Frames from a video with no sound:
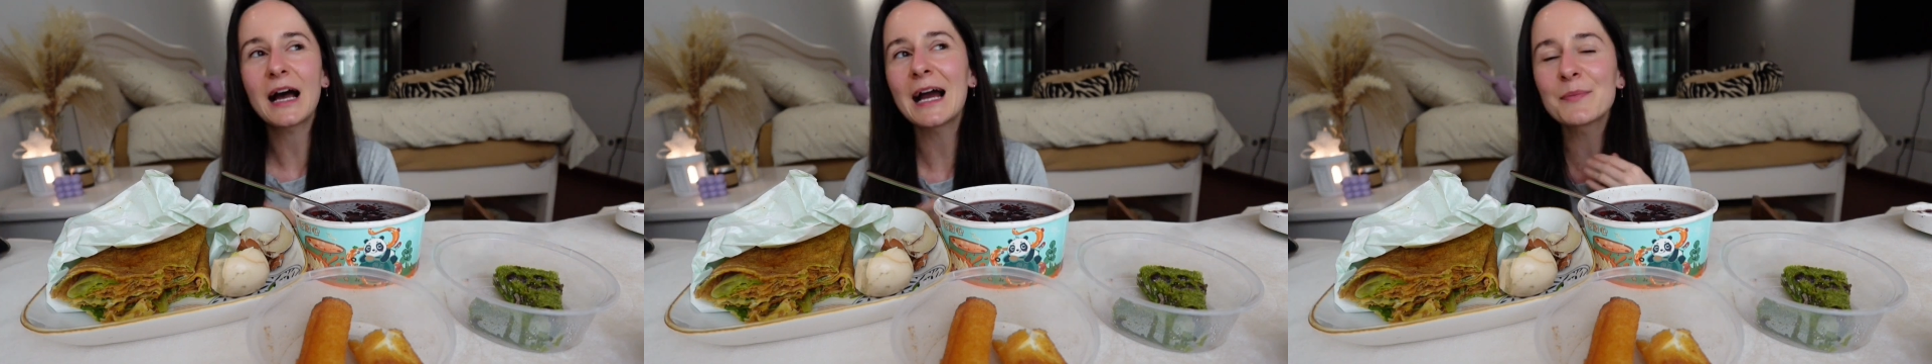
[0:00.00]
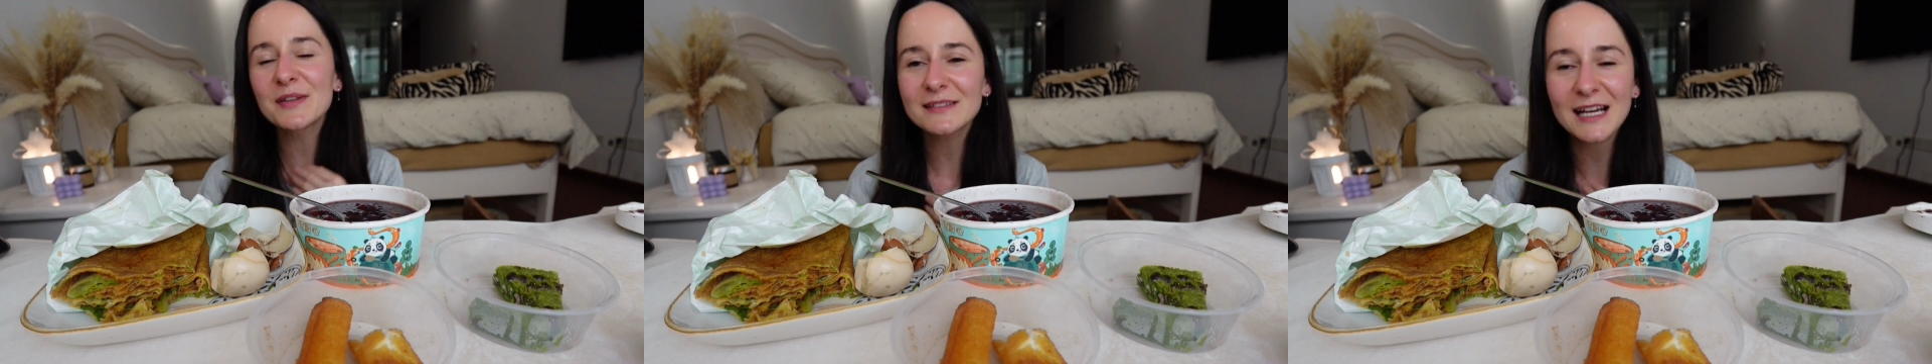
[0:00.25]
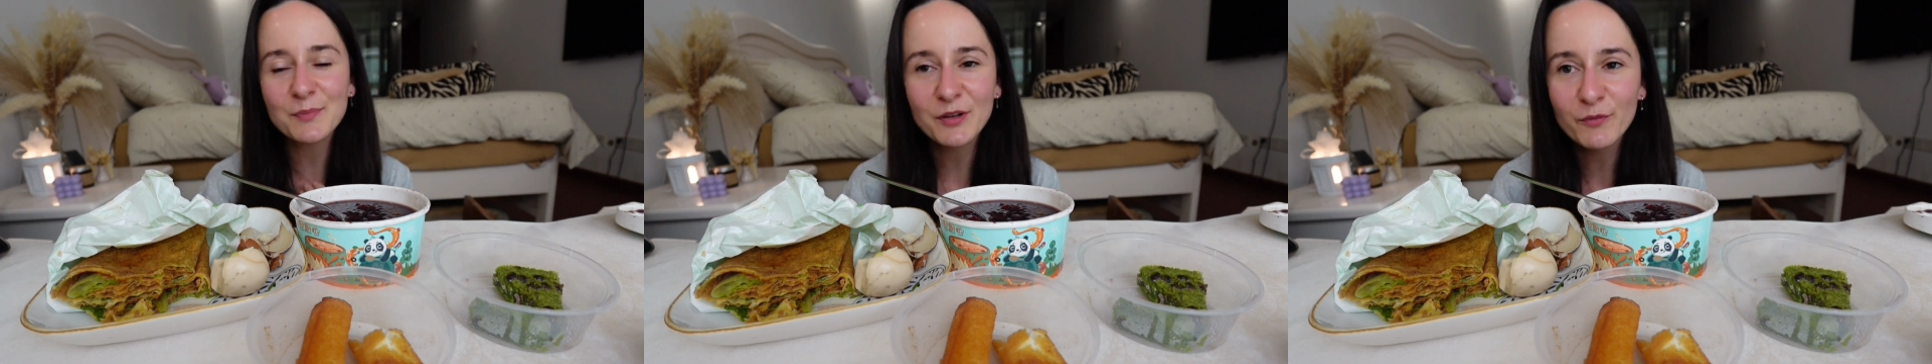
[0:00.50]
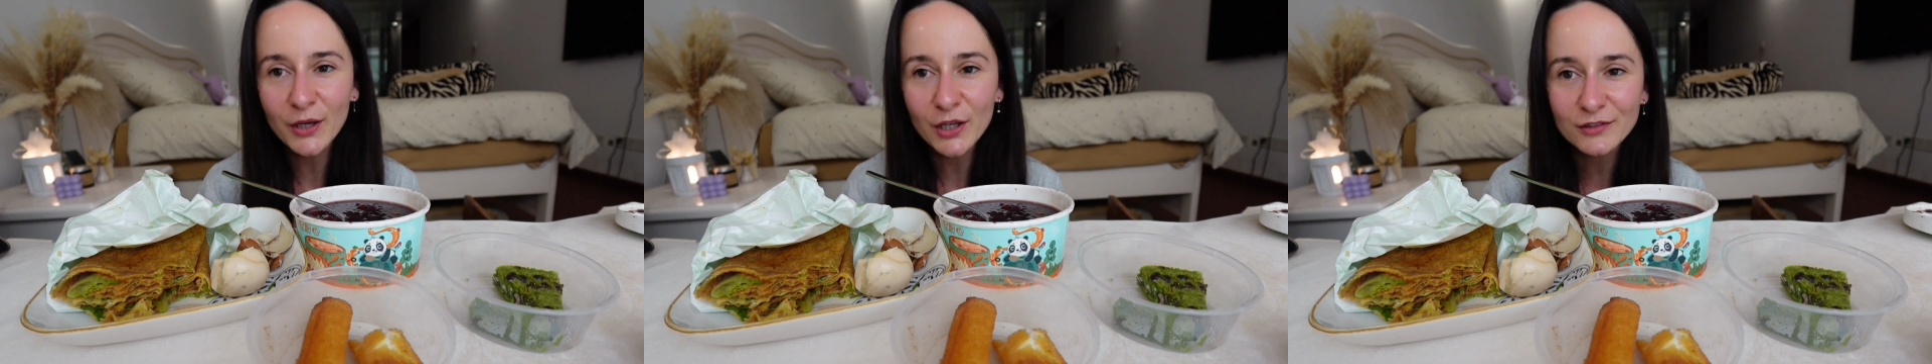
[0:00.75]
I'm the type
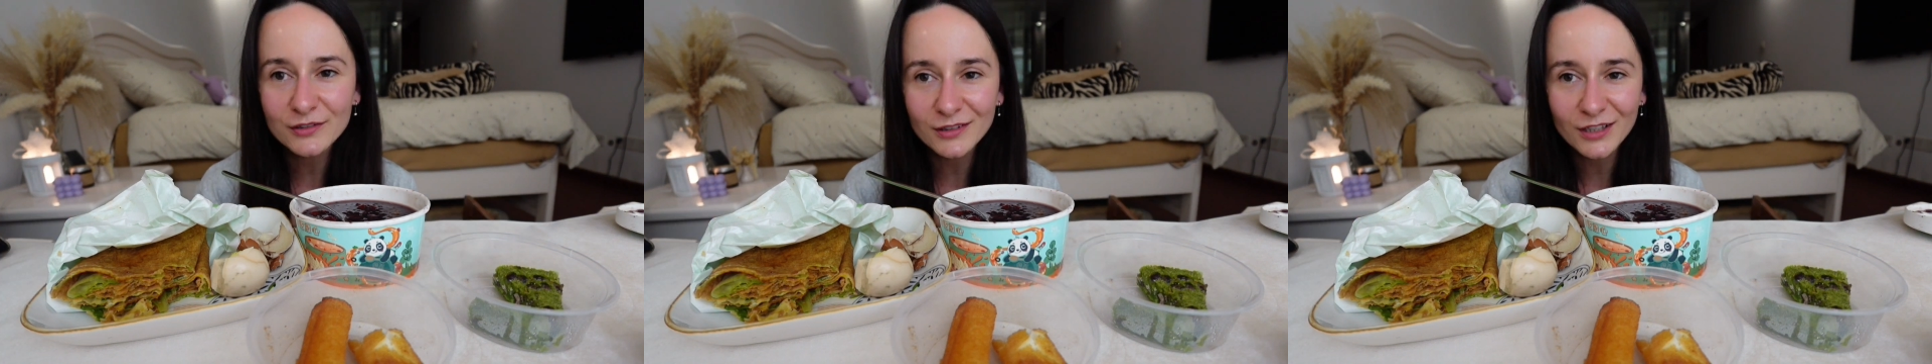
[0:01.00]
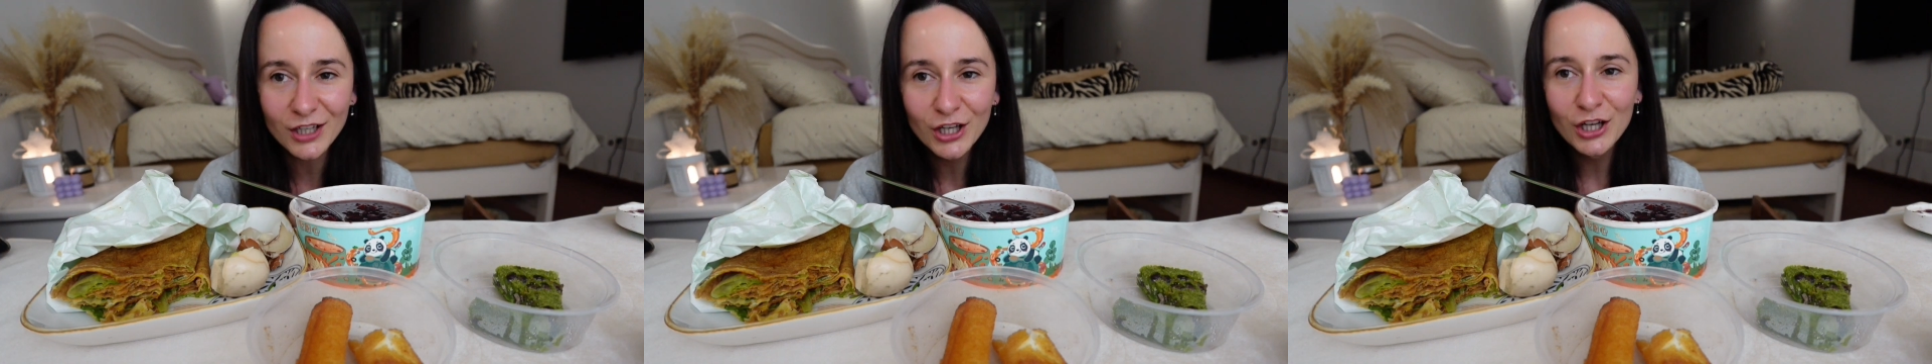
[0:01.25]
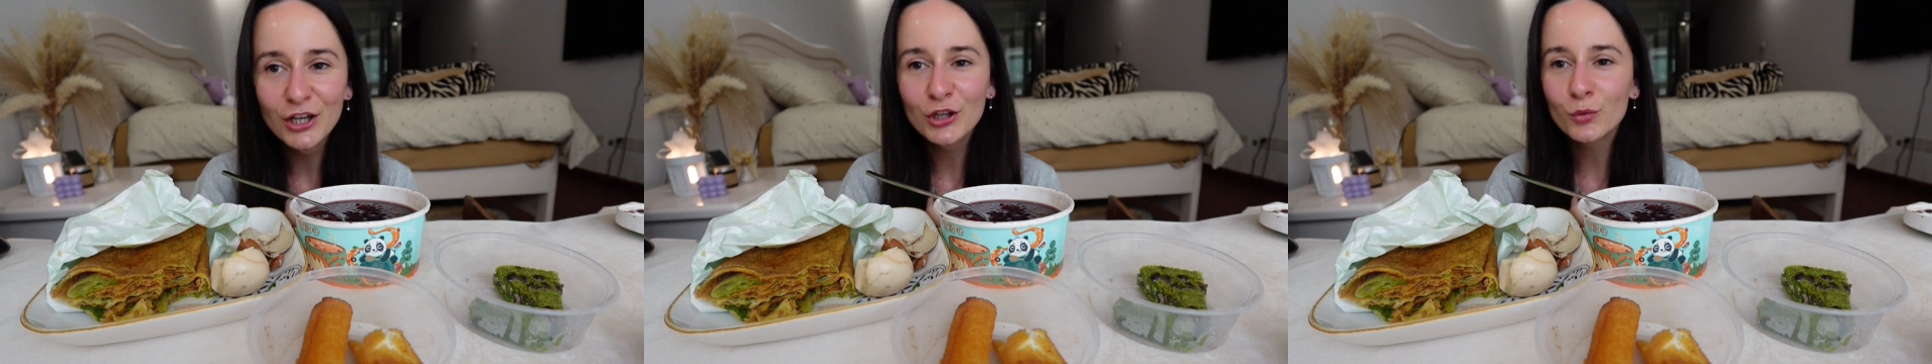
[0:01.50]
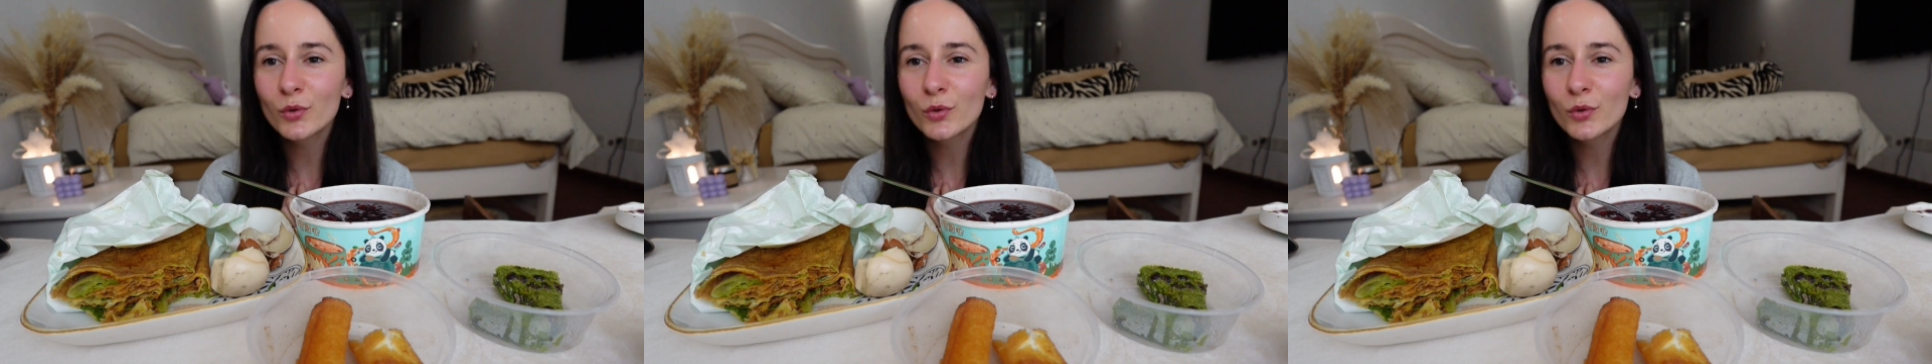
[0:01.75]
of person that